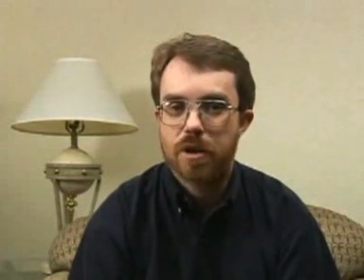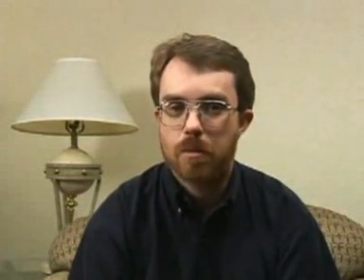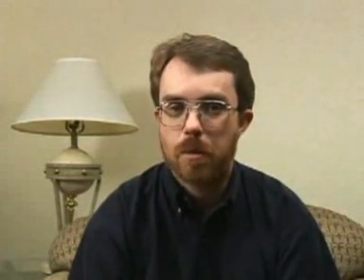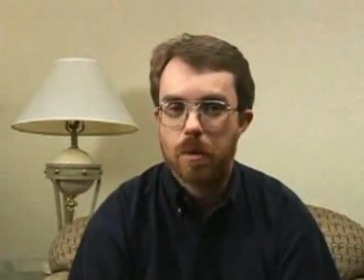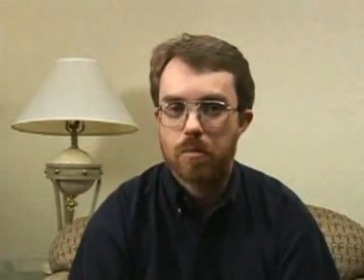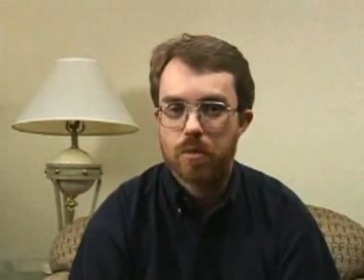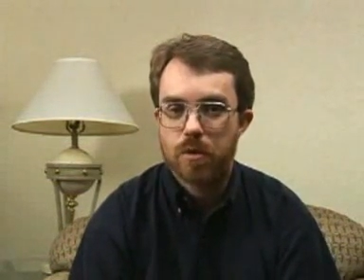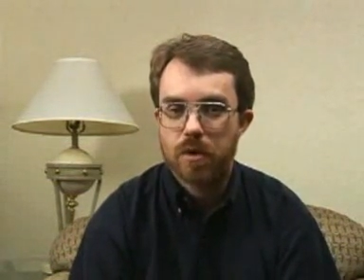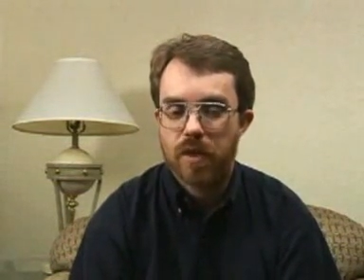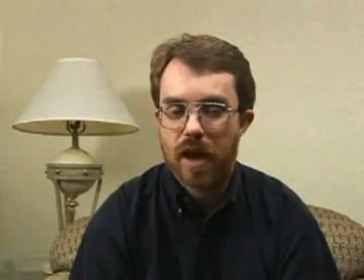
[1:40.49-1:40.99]

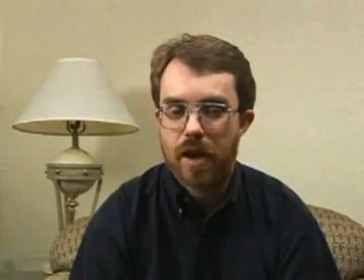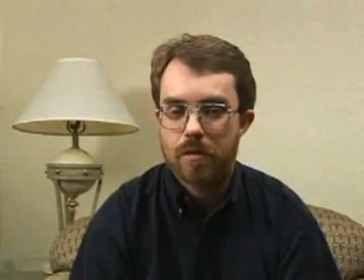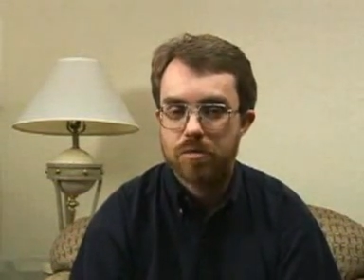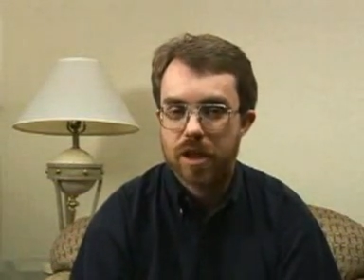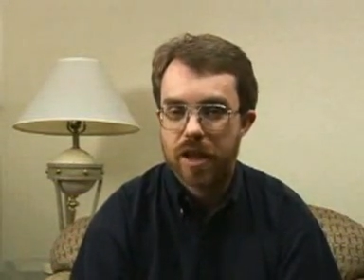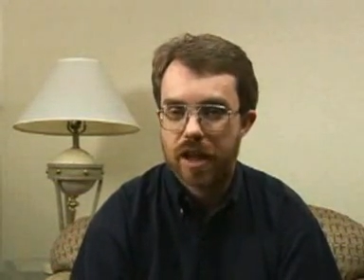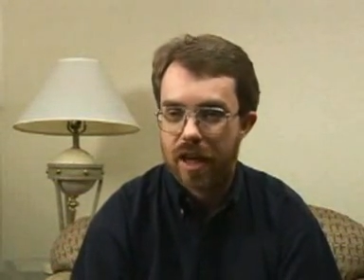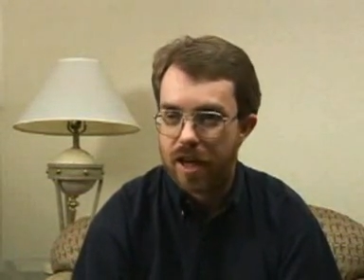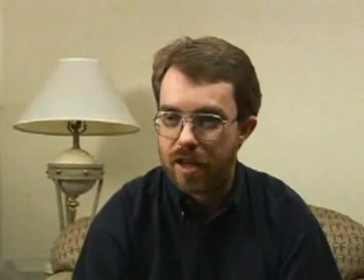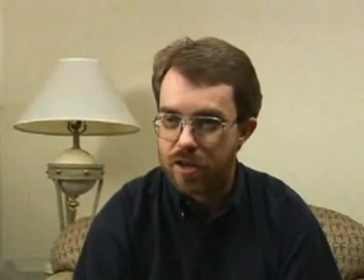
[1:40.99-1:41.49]
come up with
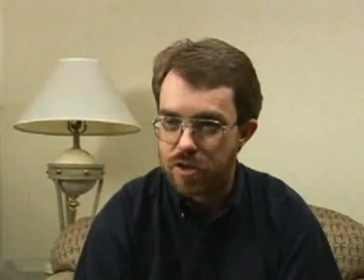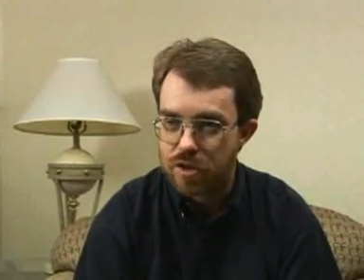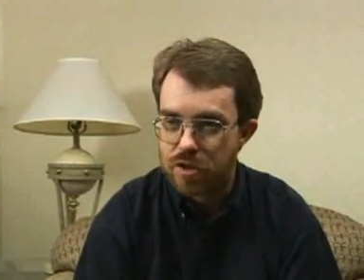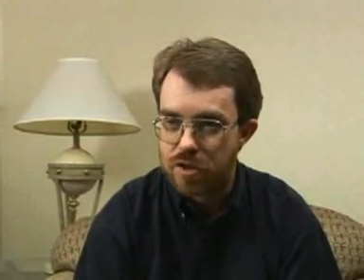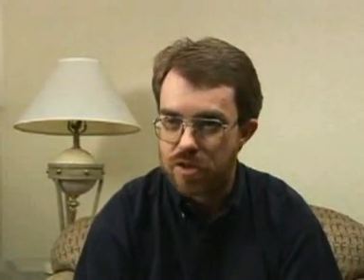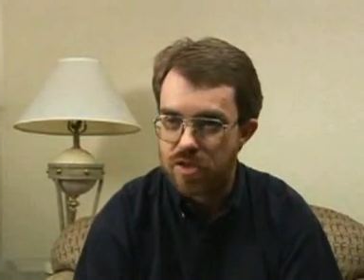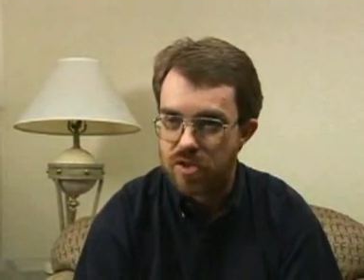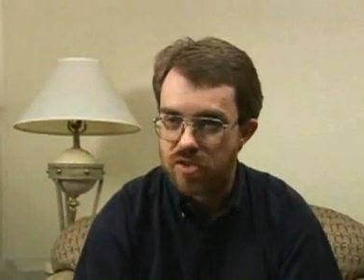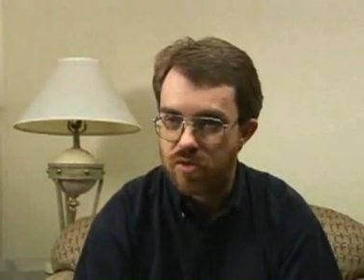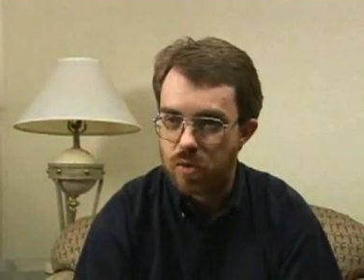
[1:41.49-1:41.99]

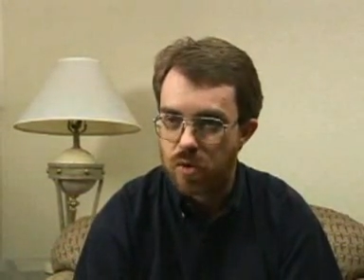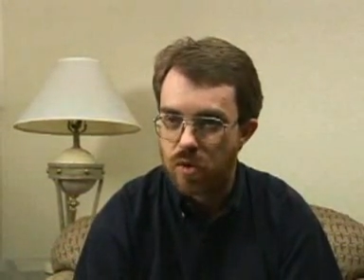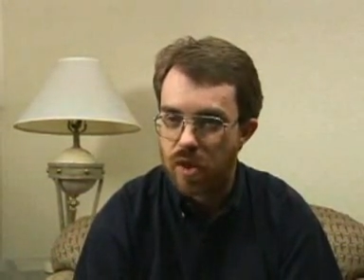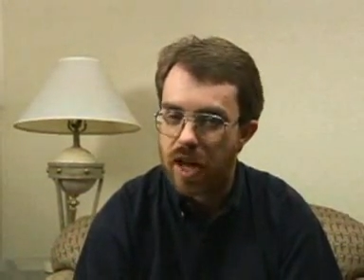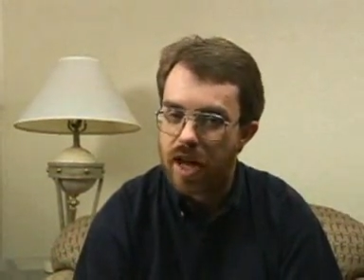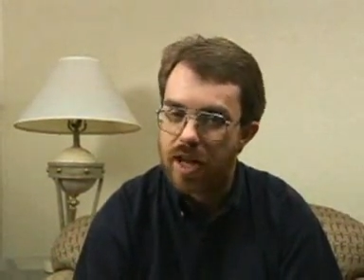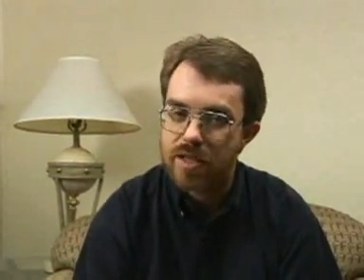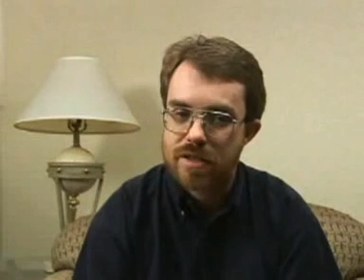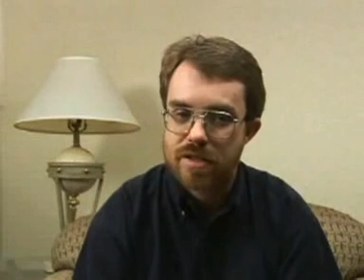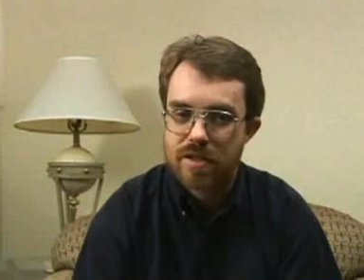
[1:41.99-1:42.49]
applications for
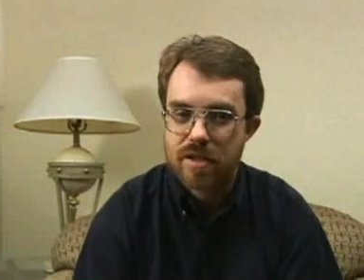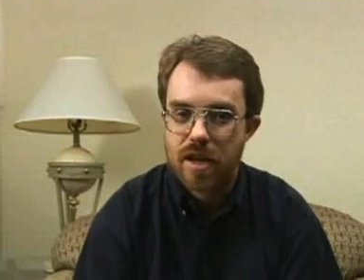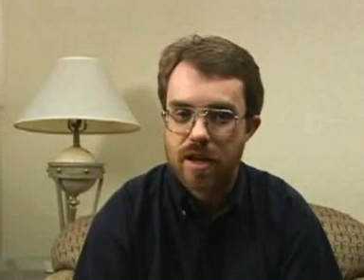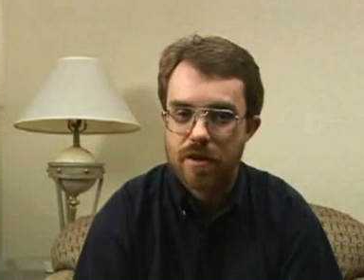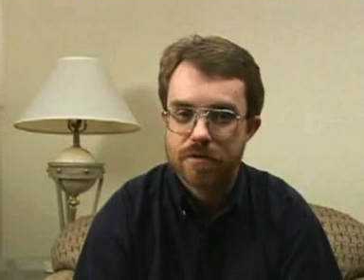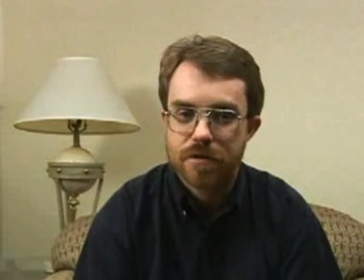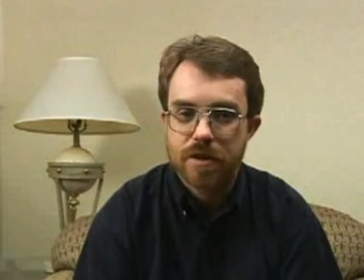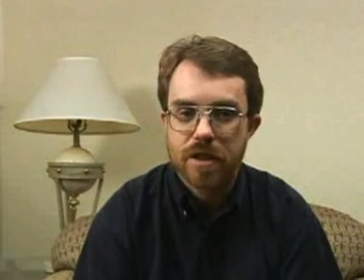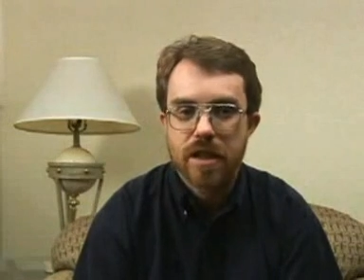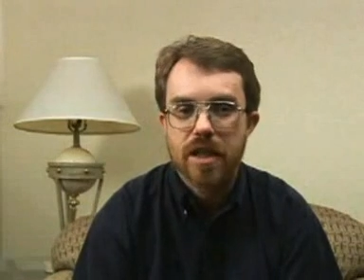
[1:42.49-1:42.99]
that
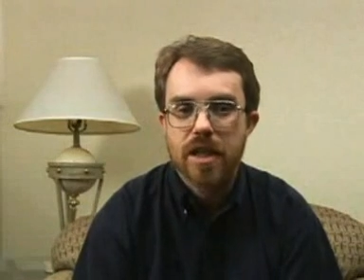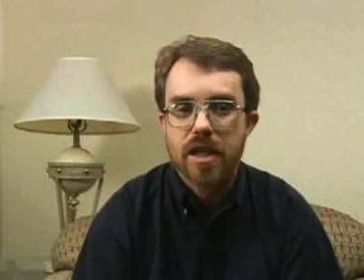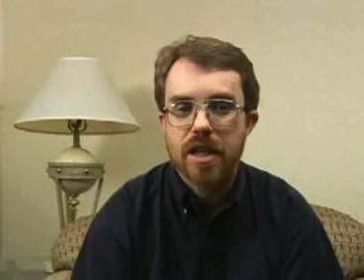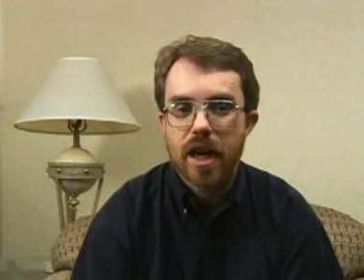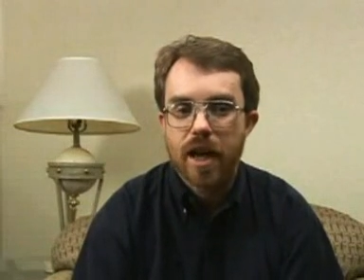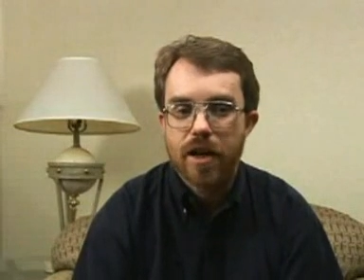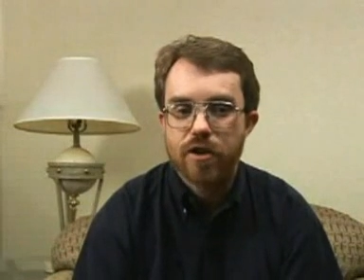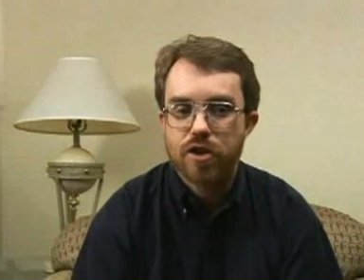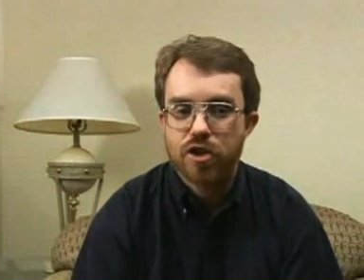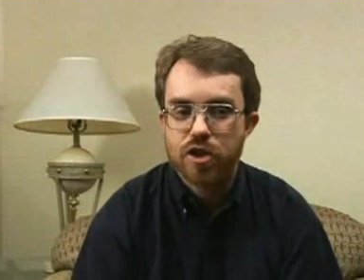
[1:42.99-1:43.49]
stuff
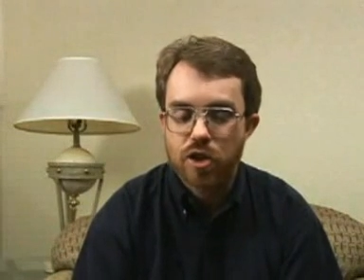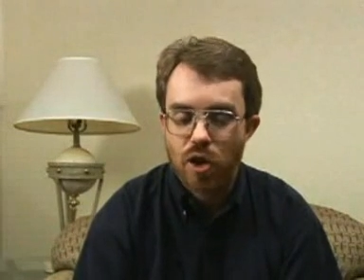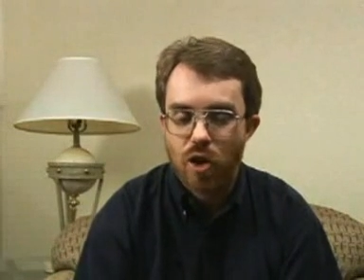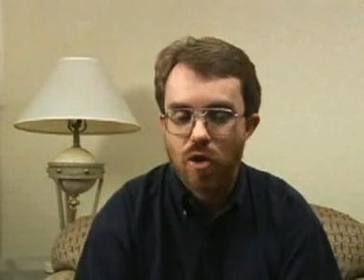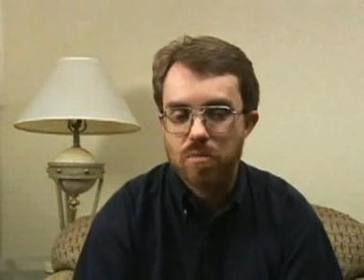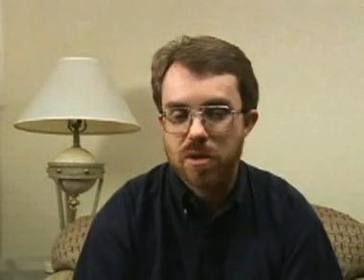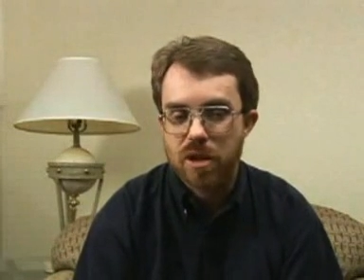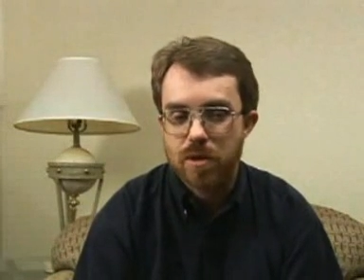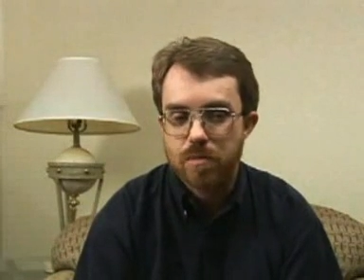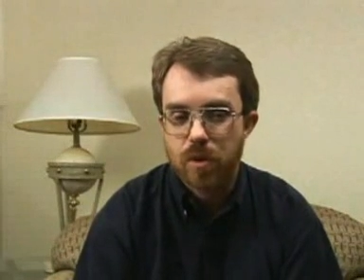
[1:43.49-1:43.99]
and to
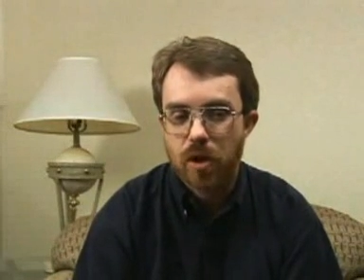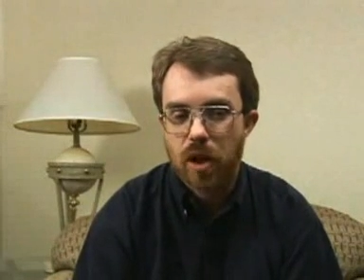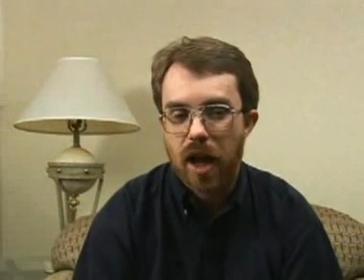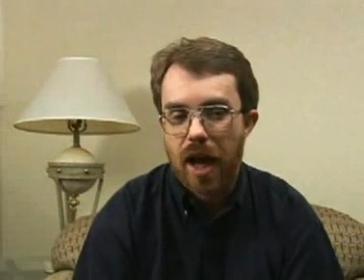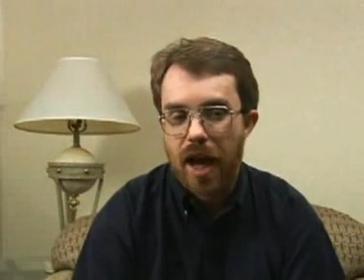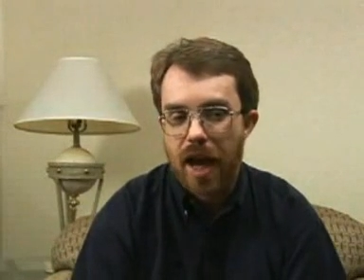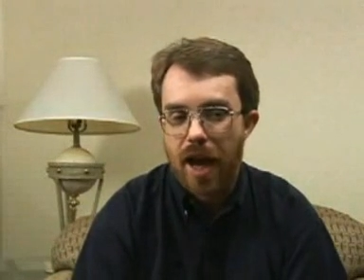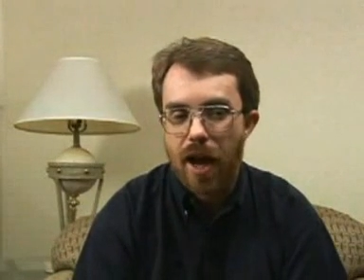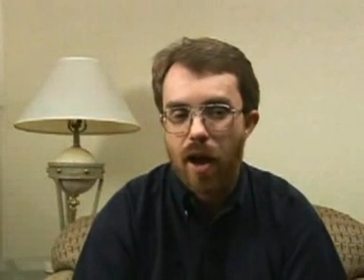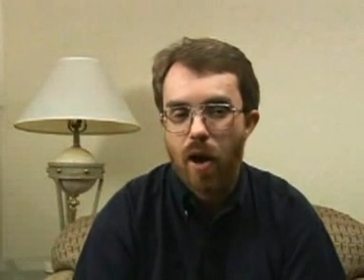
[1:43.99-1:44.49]
show people
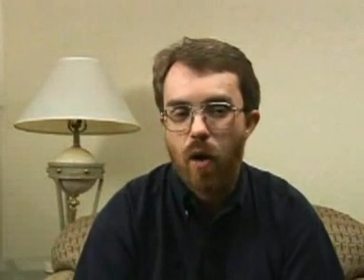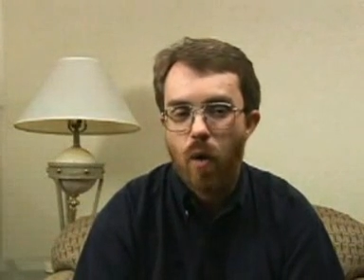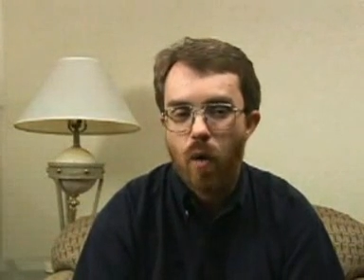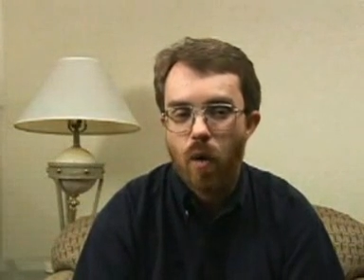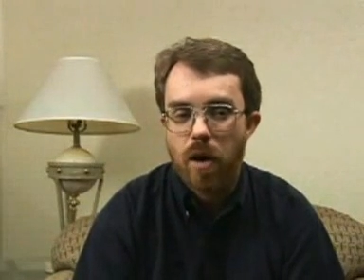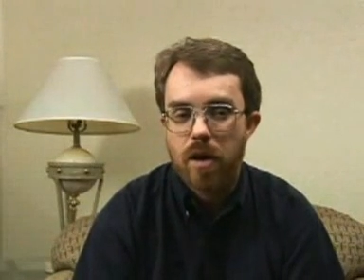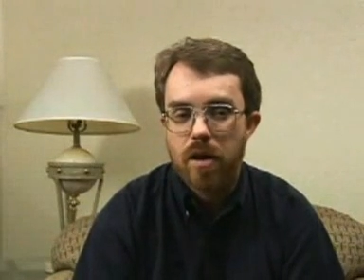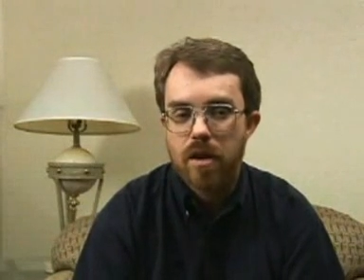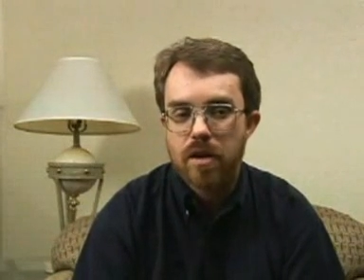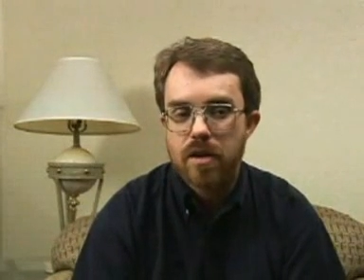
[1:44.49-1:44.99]
how